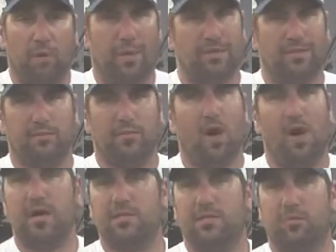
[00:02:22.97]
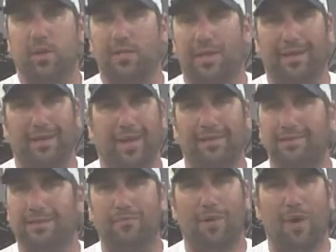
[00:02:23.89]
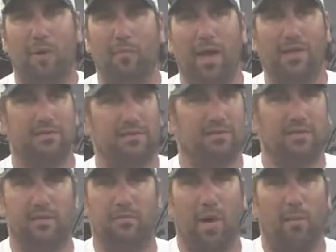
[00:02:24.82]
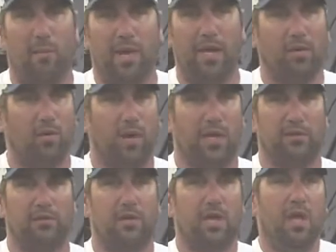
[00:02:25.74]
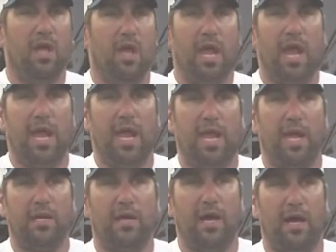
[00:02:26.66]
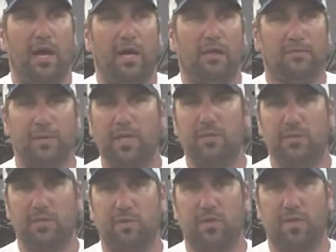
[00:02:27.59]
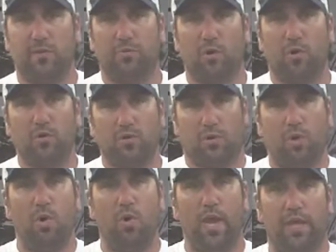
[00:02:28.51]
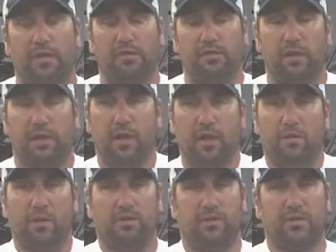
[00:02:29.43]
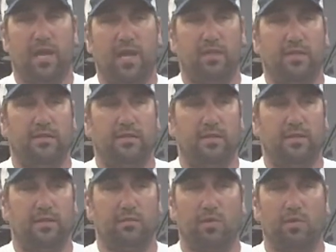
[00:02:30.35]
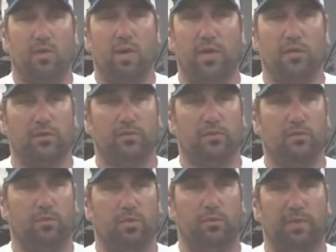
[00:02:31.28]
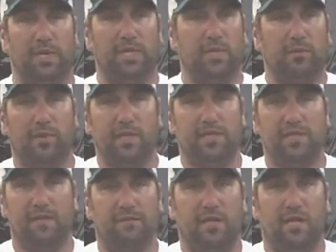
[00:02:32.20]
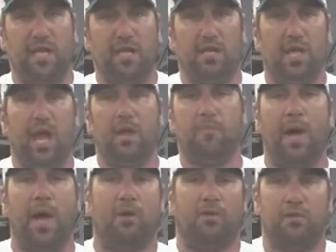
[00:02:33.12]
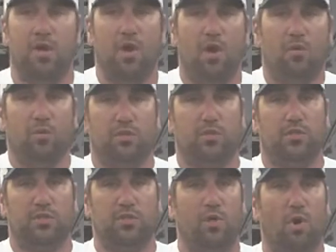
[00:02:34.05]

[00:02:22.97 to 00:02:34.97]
We had some awesome weights, like 19-pound bag, 17-pound bag co-anglers, and speaking with some of the other pros and co-anglers, they were saying that some of the co-anglers were beating them by 7 and 8 and 9 pounds, which is,